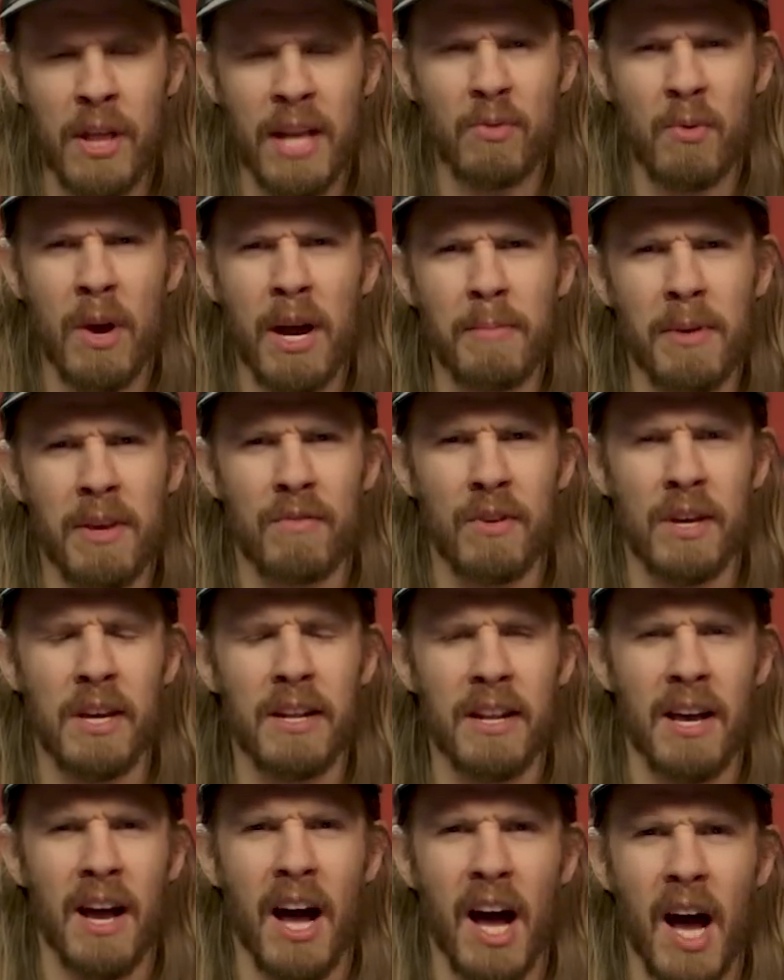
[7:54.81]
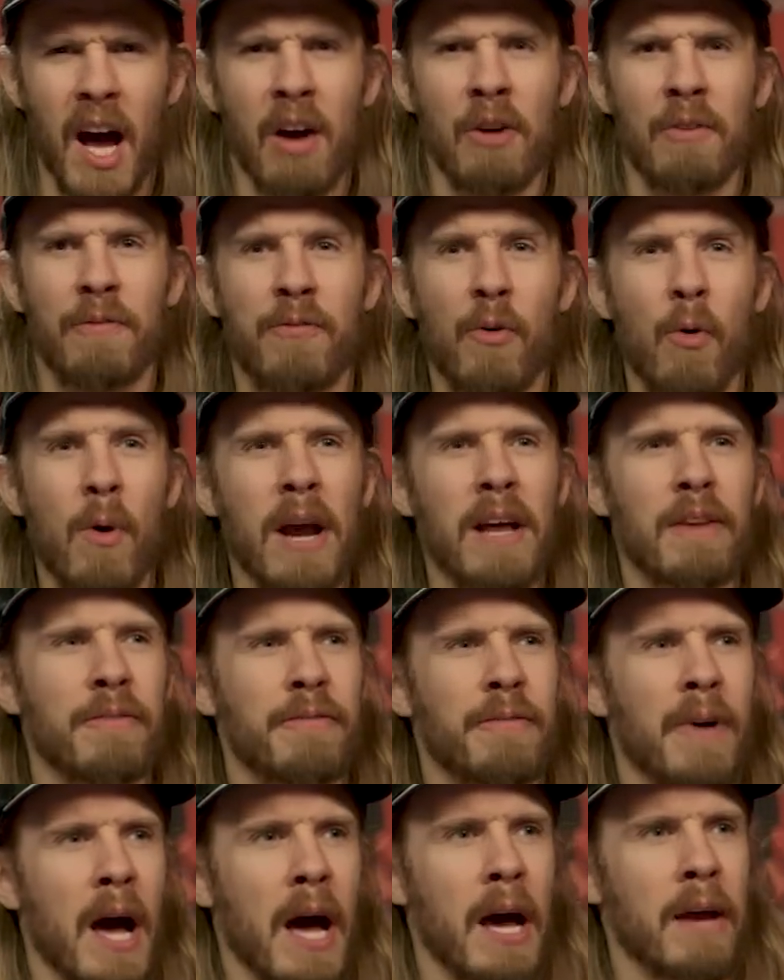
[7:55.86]
that's why I'm giving it 4 out of
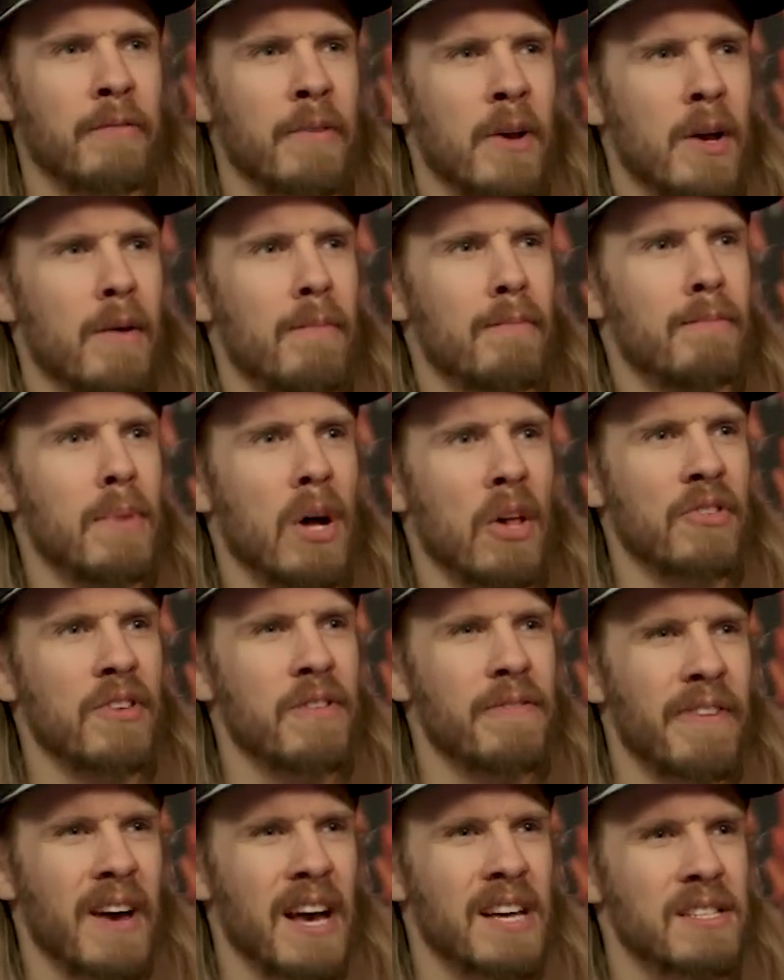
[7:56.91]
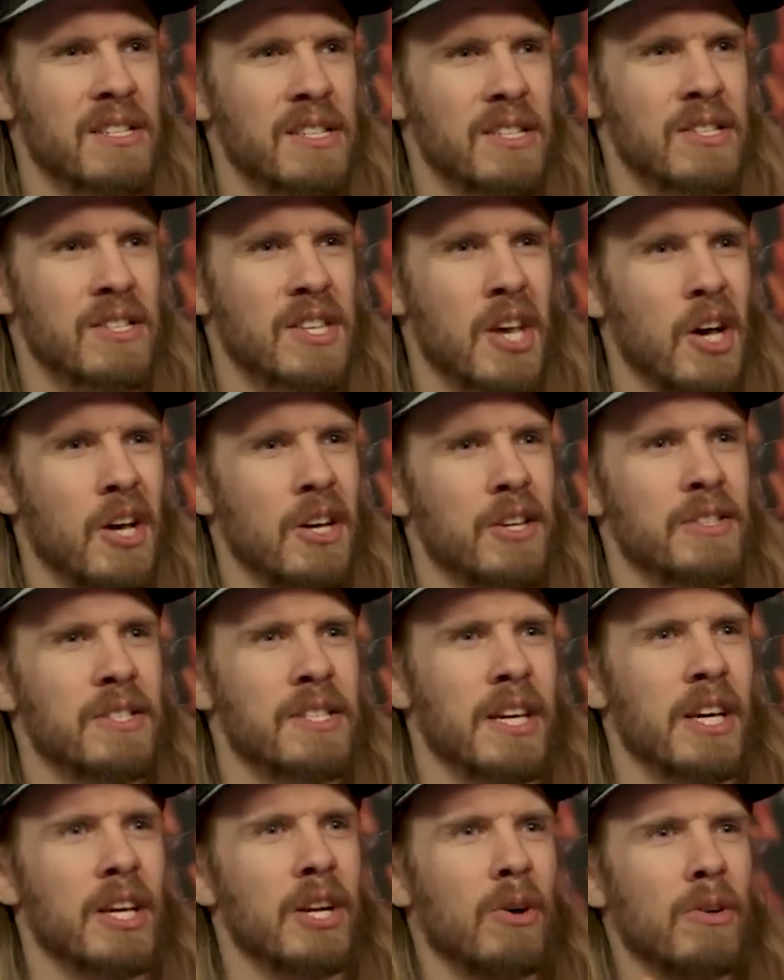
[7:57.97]
5 multifaceted skulls
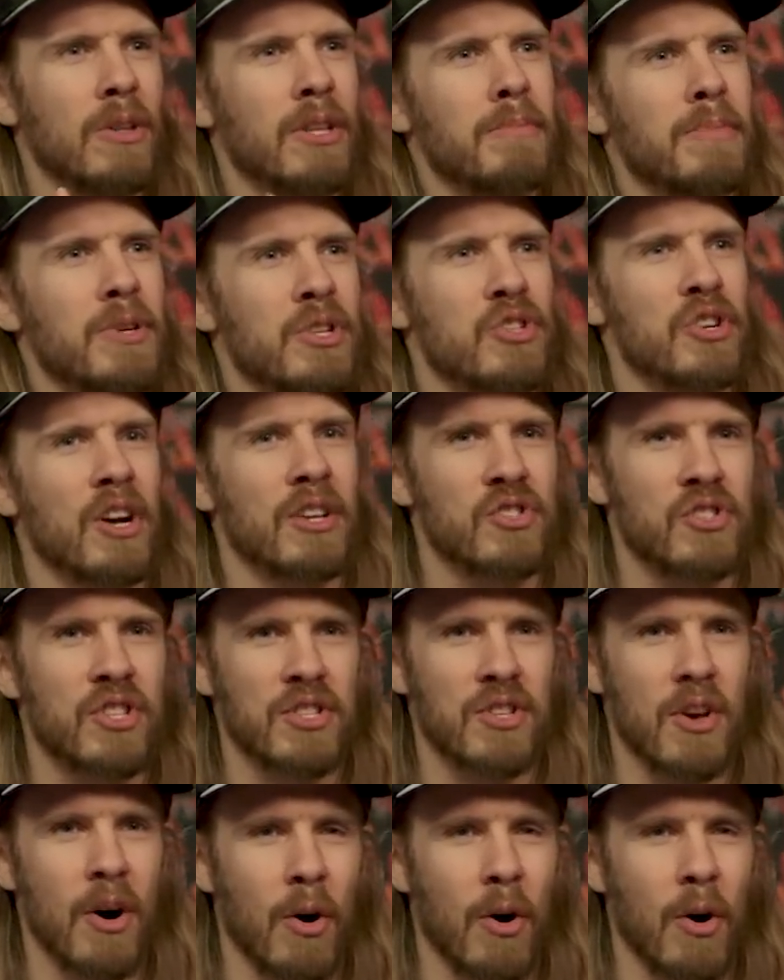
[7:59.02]
that can only be judged as a